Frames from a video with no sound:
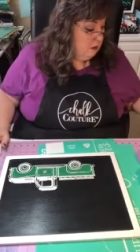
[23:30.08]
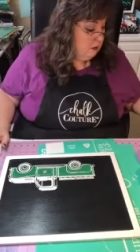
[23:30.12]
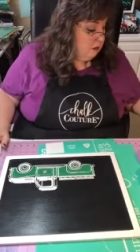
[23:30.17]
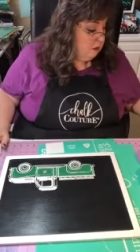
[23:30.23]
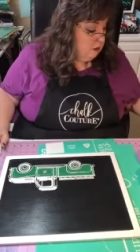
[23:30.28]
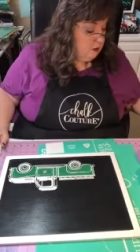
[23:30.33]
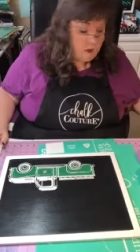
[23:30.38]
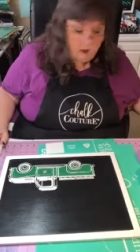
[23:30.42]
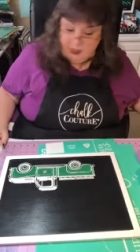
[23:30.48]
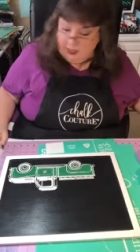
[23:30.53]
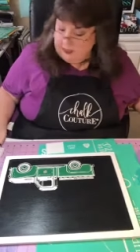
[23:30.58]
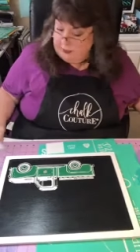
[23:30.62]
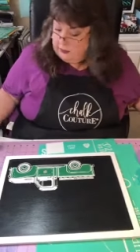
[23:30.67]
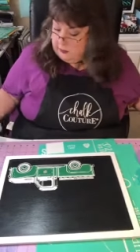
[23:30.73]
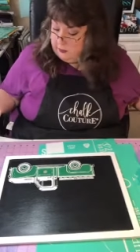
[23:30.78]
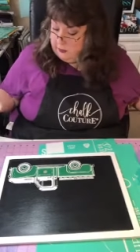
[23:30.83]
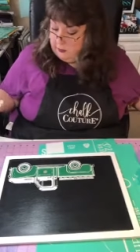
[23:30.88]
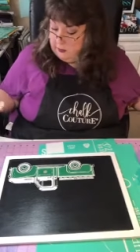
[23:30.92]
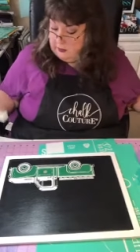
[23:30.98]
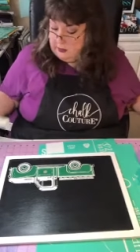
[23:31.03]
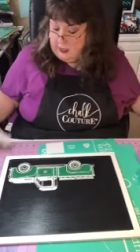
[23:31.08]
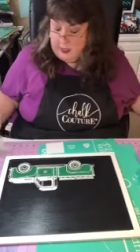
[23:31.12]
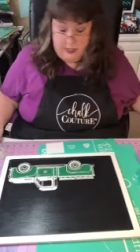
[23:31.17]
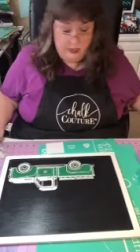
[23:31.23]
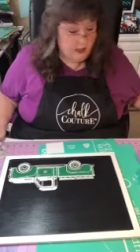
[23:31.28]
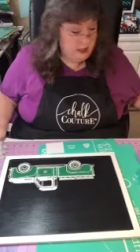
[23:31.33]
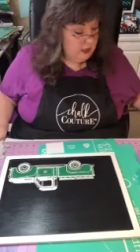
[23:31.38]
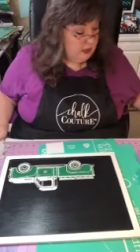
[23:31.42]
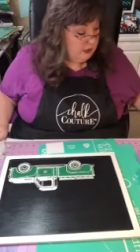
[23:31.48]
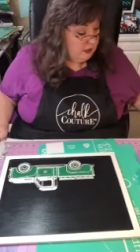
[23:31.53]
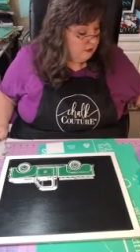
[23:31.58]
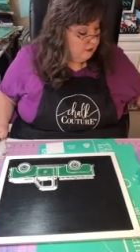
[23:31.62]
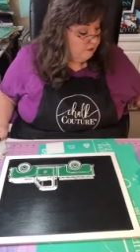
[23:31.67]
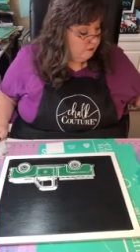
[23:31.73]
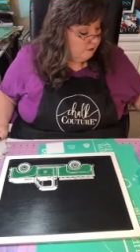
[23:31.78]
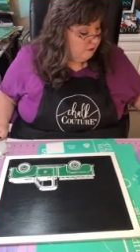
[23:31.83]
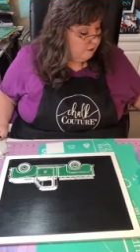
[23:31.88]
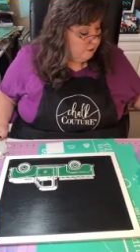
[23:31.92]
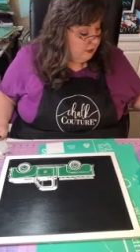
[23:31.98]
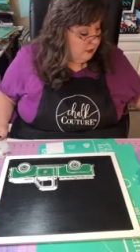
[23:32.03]
you can use a
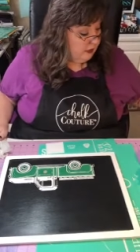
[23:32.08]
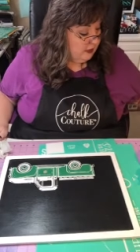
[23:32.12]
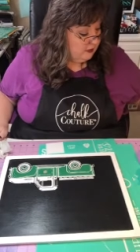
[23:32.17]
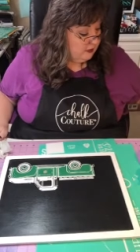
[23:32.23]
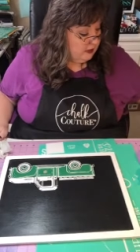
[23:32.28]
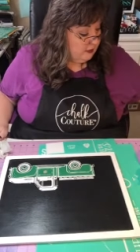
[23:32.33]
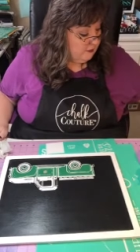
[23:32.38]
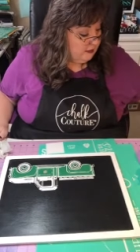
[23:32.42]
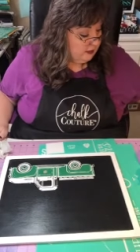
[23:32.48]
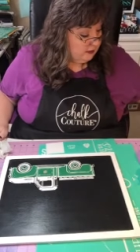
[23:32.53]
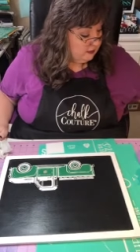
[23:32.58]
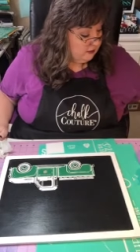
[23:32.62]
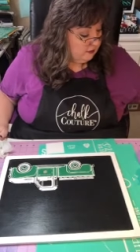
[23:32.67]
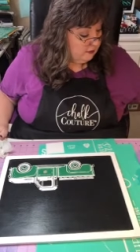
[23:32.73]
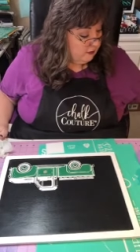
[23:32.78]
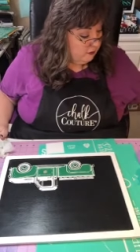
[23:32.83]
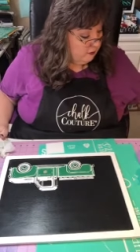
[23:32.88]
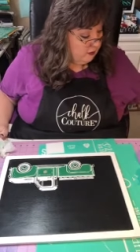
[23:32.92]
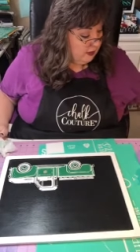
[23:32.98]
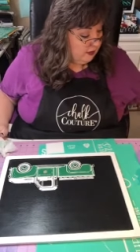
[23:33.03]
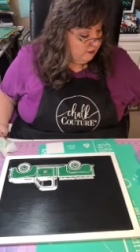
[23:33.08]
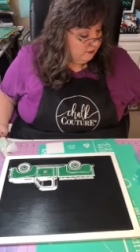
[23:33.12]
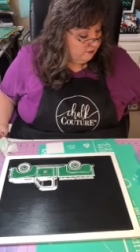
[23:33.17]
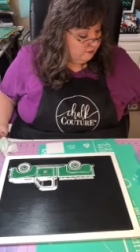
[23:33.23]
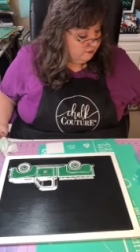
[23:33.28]
um, antibacterial wipe.